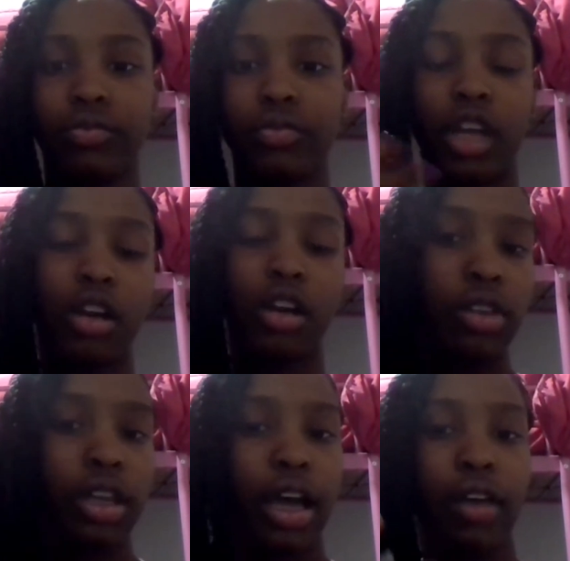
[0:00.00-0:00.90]
I don't even
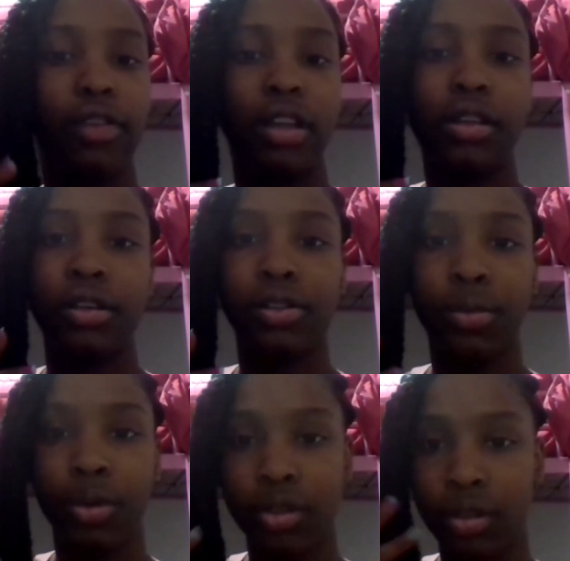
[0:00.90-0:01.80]
think I have anything to
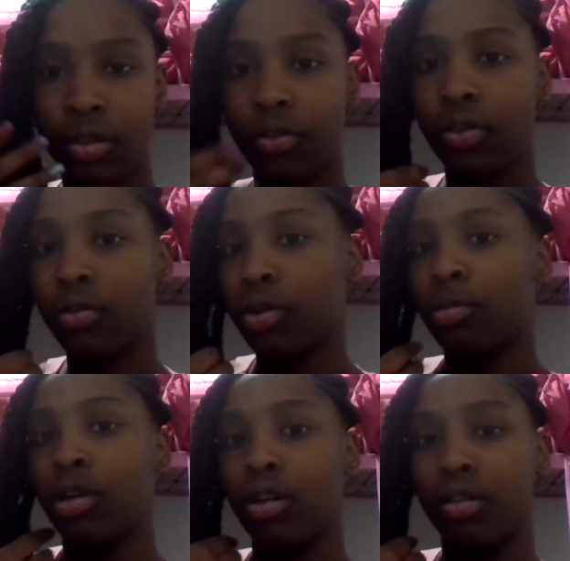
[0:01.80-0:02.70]
wear to the funeral
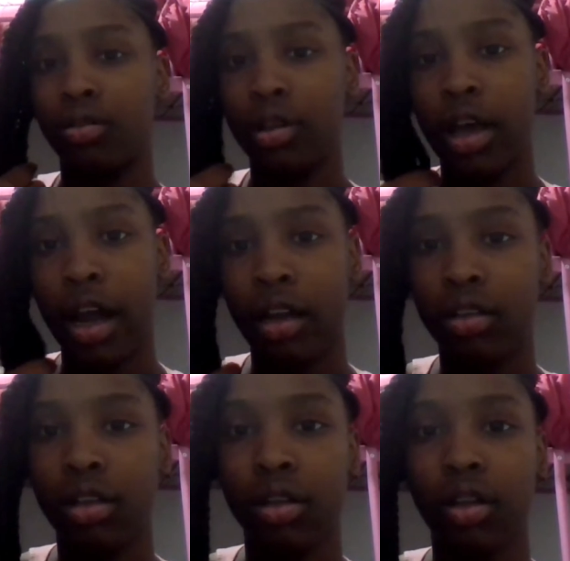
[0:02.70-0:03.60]
tomorrow. I gotta
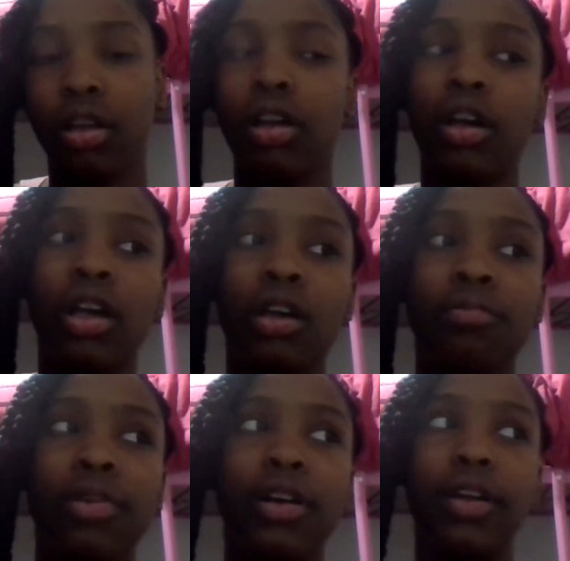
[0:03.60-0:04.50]
look.
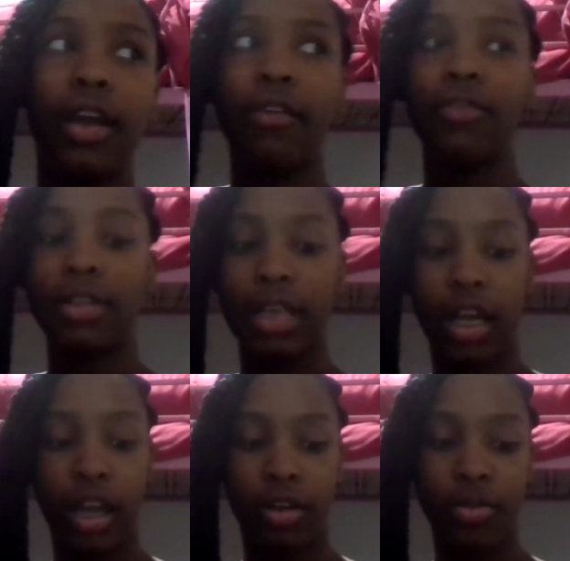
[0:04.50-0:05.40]
But yeah, I'm gonna take
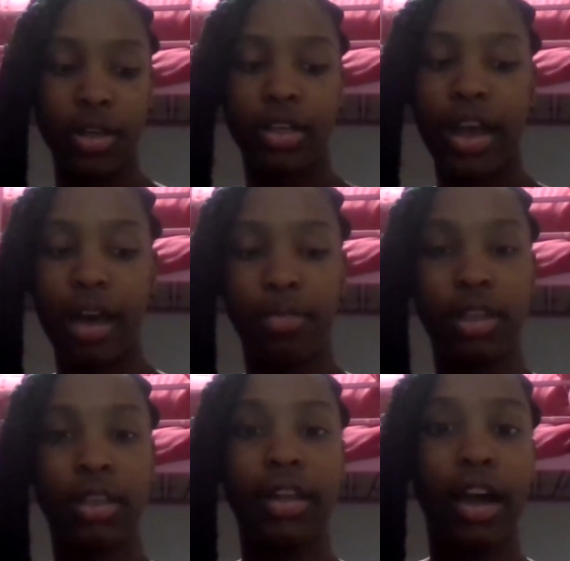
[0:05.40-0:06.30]
a quick nap
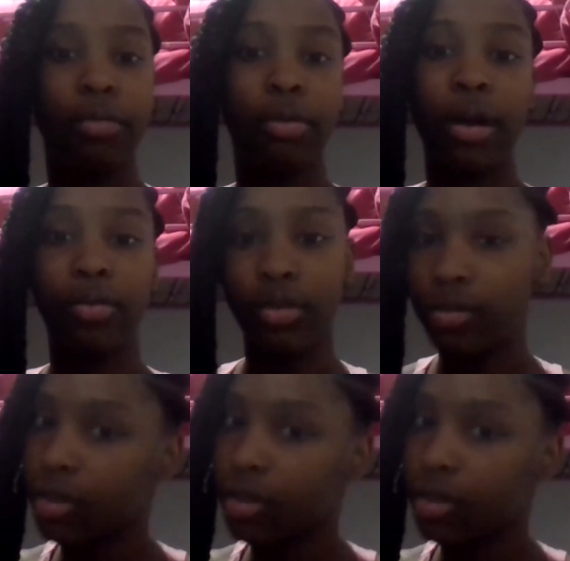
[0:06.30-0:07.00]
and then I'll be back with you